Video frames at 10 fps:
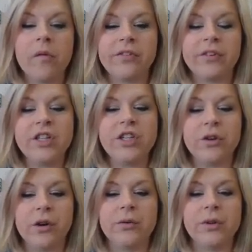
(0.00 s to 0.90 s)
The French
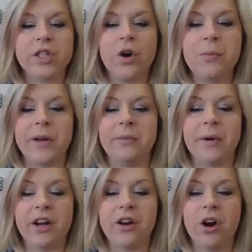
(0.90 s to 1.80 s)
door was opened
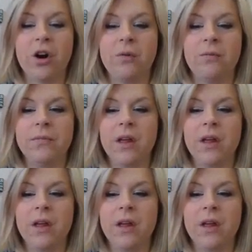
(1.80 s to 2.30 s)
by Crow.